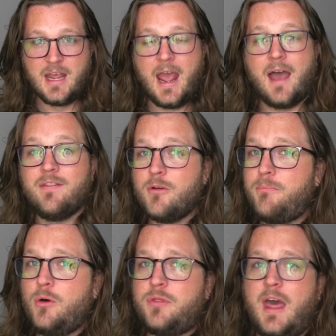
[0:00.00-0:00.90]
and they're
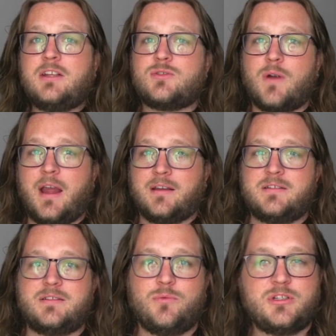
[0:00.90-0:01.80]
both S
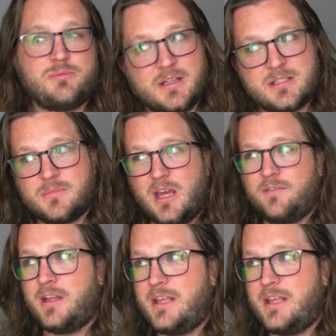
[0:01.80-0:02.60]
ranks, which makes them kind of like